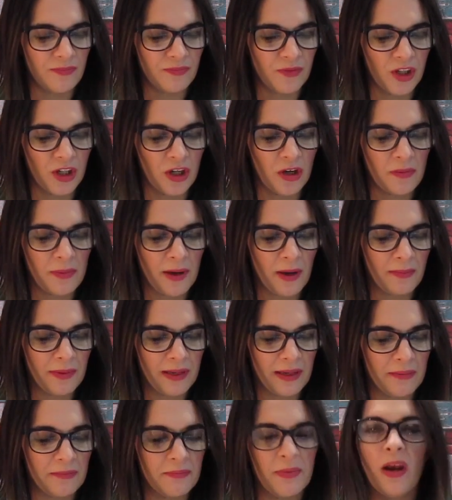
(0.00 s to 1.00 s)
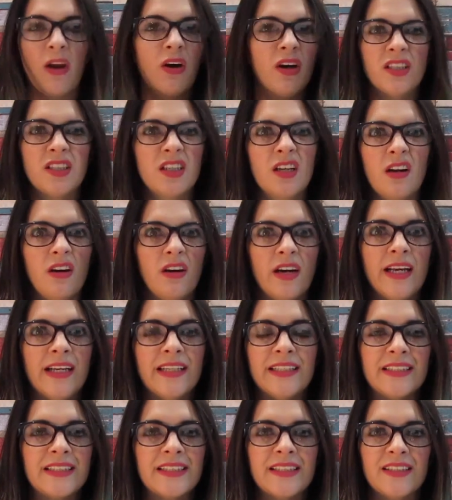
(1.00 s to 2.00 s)
you know, about being polite to
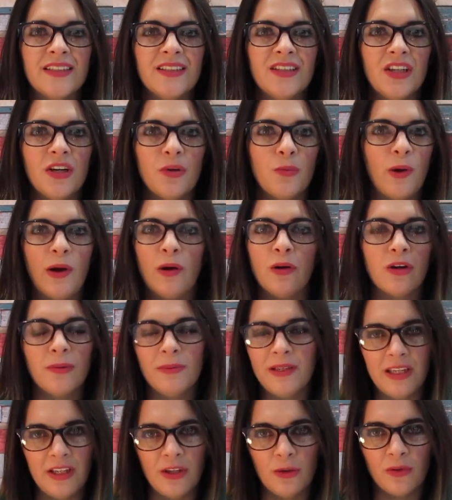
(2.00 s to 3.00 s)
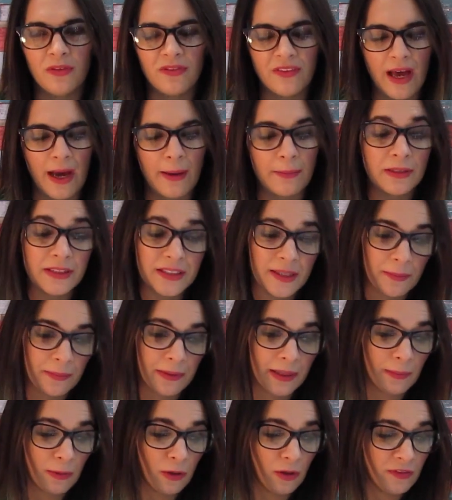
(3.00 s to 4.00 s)
clients and, you know, welcoming and all of that. But some
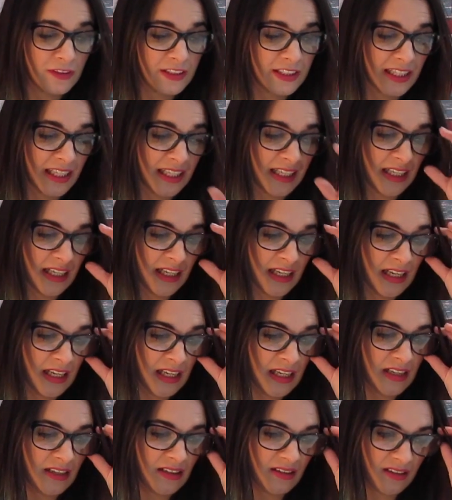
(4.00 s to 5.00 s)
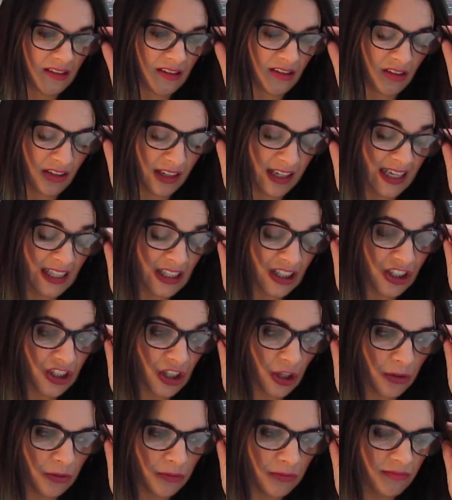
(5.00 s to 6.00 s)
people obviously, I guess,
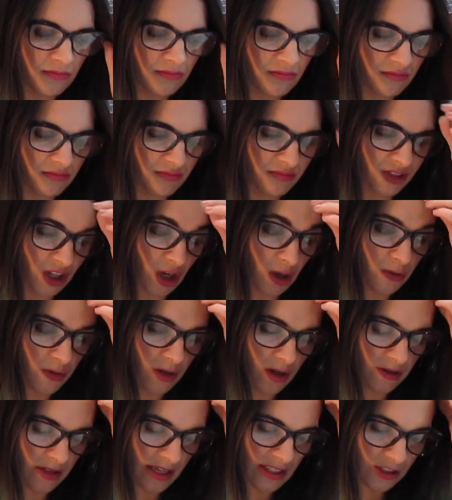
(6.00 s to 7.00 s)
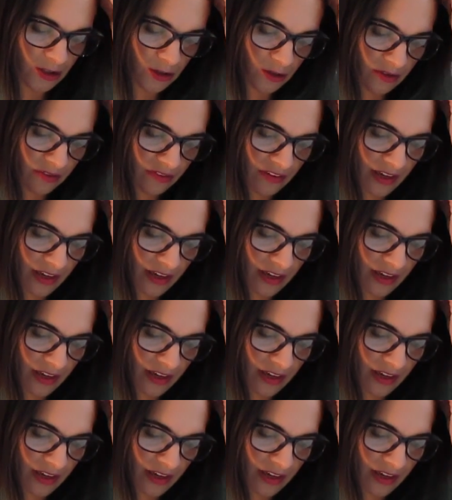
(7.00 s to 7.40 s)
don't know that sort of